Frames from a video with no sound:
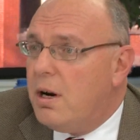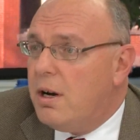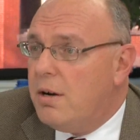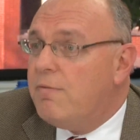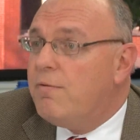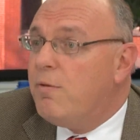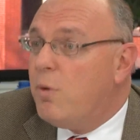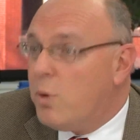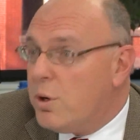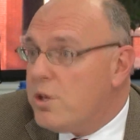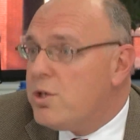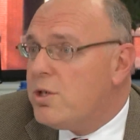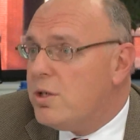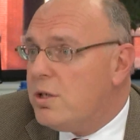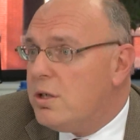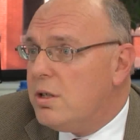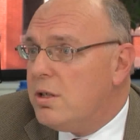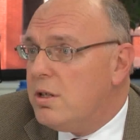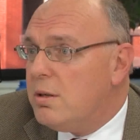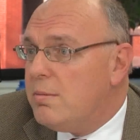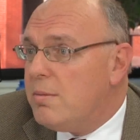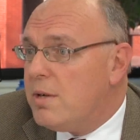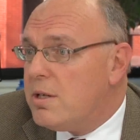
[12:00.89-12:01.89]

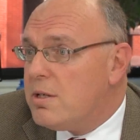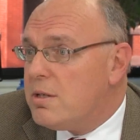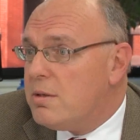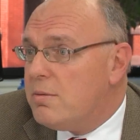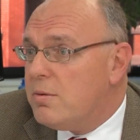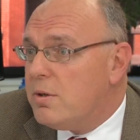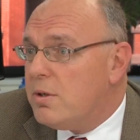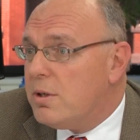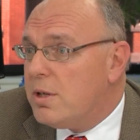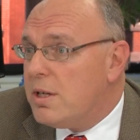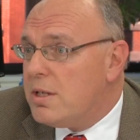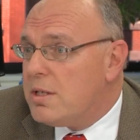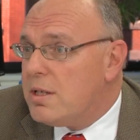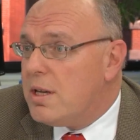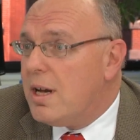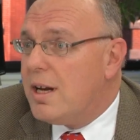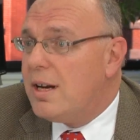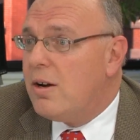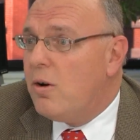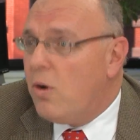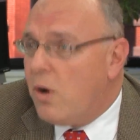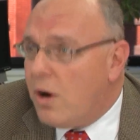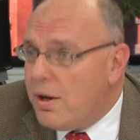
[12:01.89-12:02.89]
unfortunately, the Muslim world has
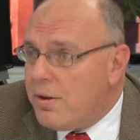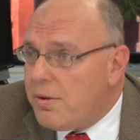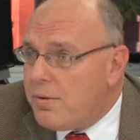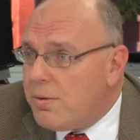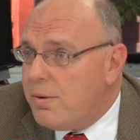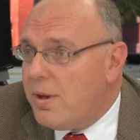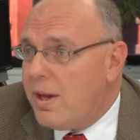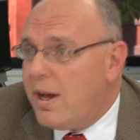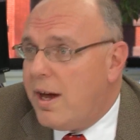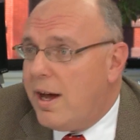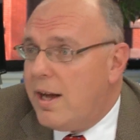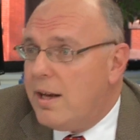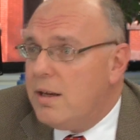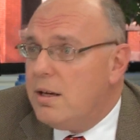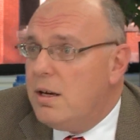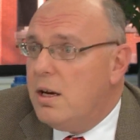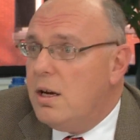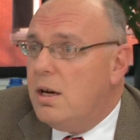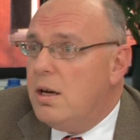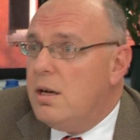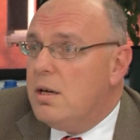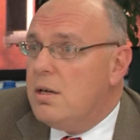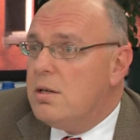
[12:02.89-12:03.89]
not gone through that.
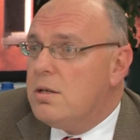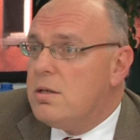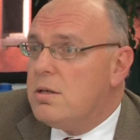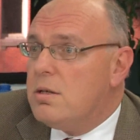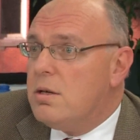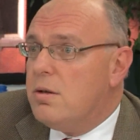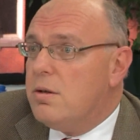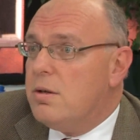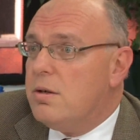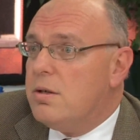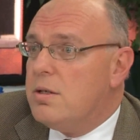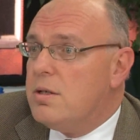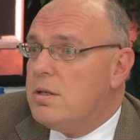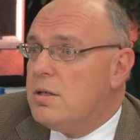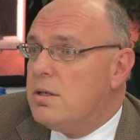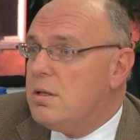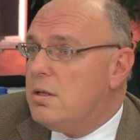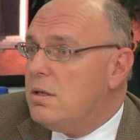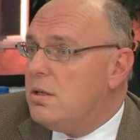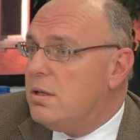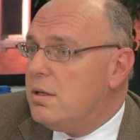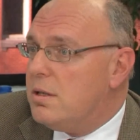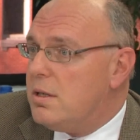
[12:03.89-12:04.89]
So there's
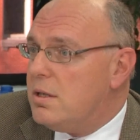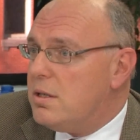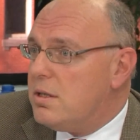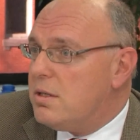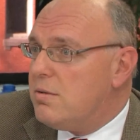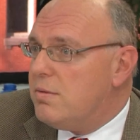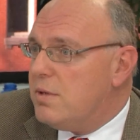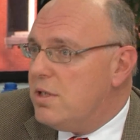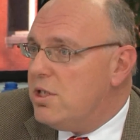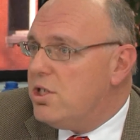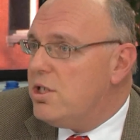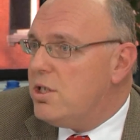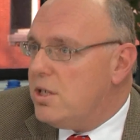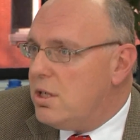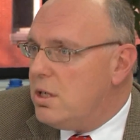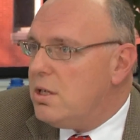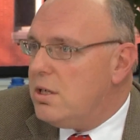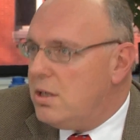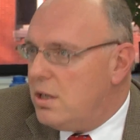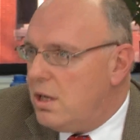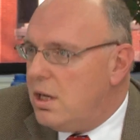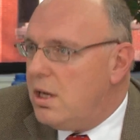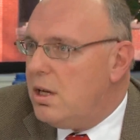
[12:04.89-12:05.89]
still this
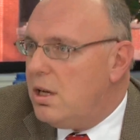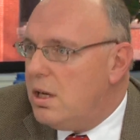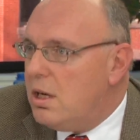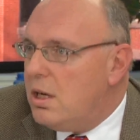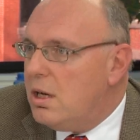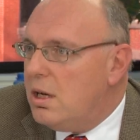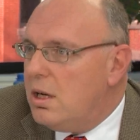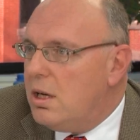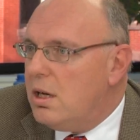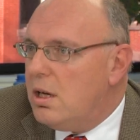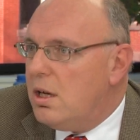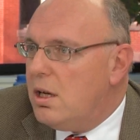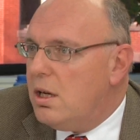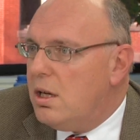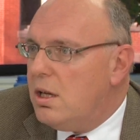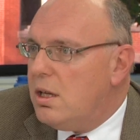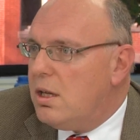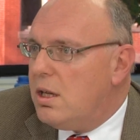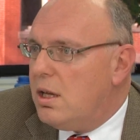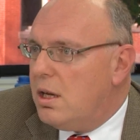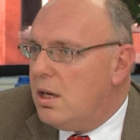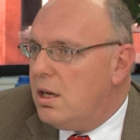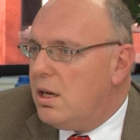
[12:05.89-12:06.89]
rigidity
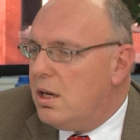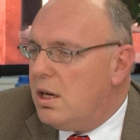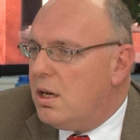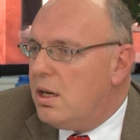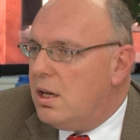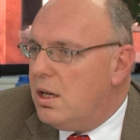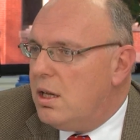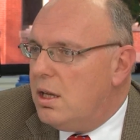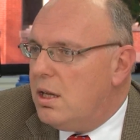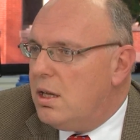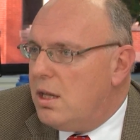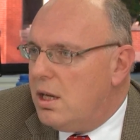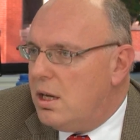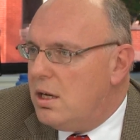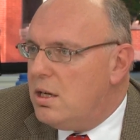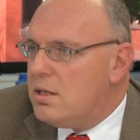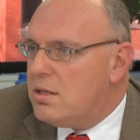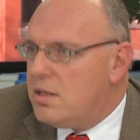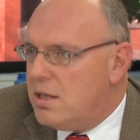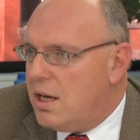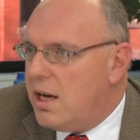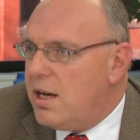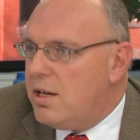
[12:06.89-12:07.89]
that
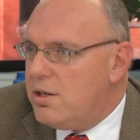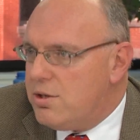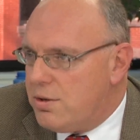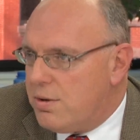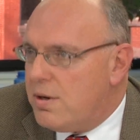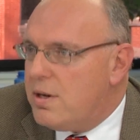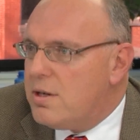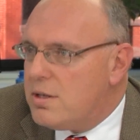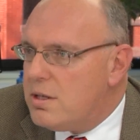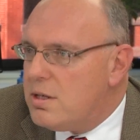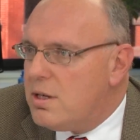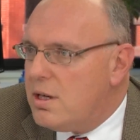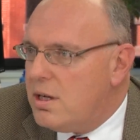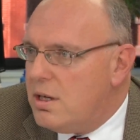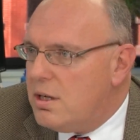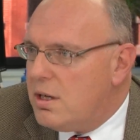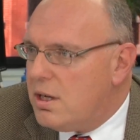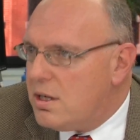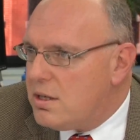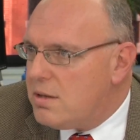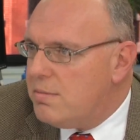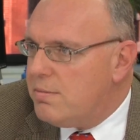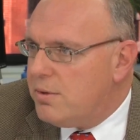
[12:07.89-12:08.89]
is dangerous and
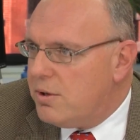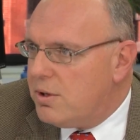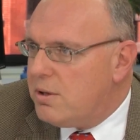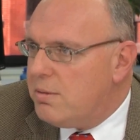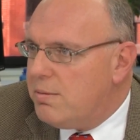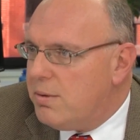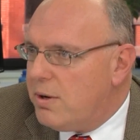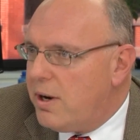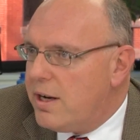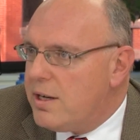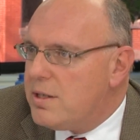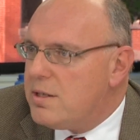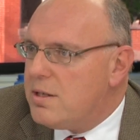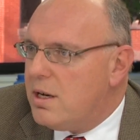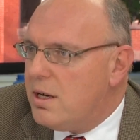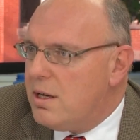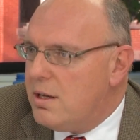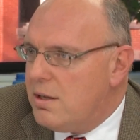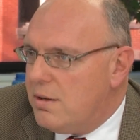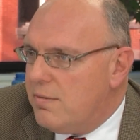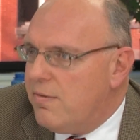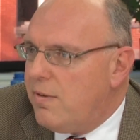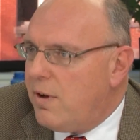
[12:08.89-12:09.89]
doesn't put the brakes
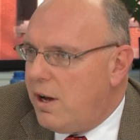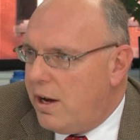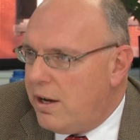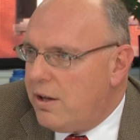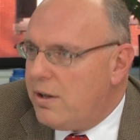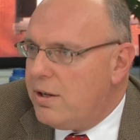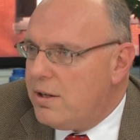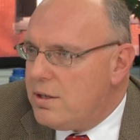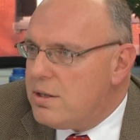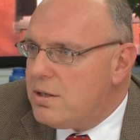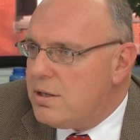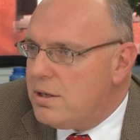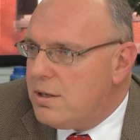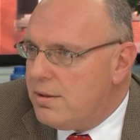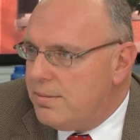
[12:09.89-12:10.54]
on violence.